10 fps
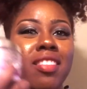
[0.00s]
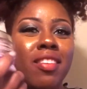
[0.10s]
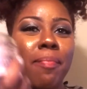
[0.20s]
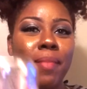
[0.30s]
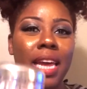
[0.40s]

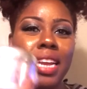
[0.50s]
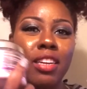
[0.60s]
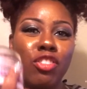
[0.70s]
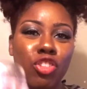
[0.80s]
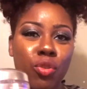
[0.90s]
The
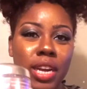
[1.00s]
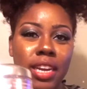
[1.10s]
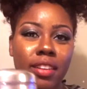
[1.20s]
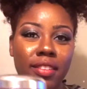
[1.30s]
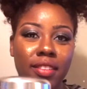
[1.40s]
Main
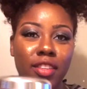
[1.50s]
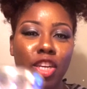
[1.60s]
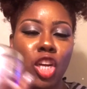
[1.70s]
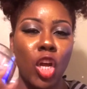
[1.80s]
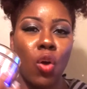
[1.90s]
Choice
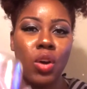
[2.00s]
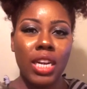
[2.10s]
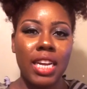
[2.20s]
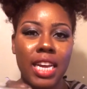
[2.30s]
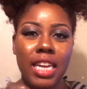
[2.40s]

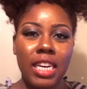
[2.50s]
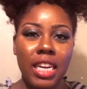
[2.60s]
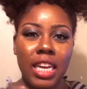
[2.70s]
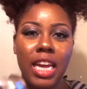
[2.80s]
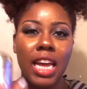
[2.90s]
Coconut
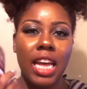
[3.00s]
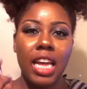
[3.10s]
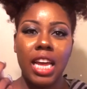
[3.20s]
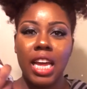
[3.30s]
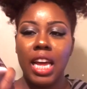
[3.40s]

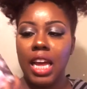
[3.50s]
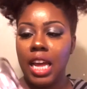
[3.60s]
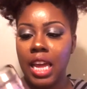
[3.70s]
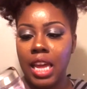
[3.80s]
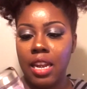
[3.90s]

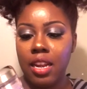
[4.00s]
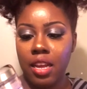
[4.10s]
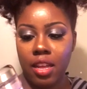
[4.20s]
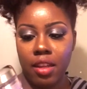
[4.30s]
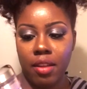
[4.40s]
and
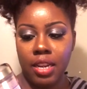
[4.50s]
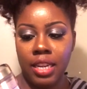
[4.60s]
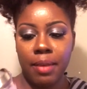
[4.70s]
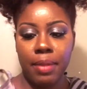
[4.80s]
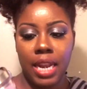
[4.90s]

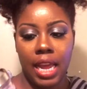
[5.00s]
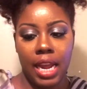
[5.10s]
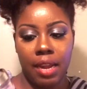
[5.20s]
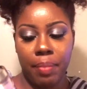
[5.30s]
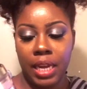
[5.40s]

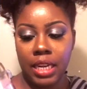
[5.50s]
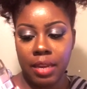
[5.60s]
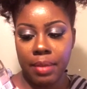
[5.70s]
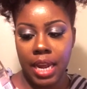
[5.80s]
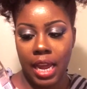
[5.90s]
Lemonade, Pink
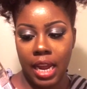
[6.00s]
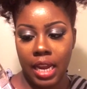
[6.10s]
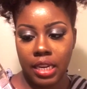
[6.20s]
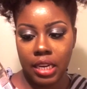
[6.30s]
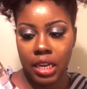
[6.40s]

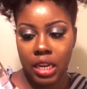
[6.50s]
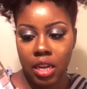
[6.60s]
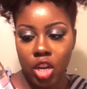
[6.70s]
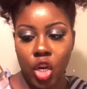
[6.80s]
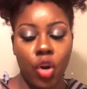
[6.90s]
Lemonade
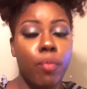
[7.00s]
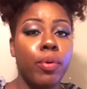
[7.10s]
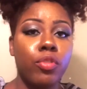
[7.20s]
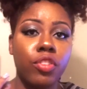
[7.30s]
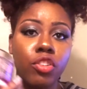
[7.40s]
Curl
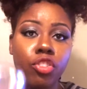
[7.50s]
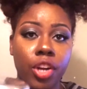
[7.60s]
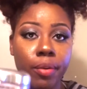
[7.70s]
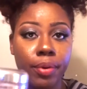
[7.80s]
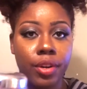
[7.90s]
Boosting
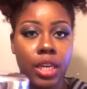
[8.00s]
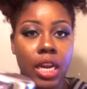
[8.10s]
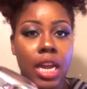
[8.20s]
Sherbet.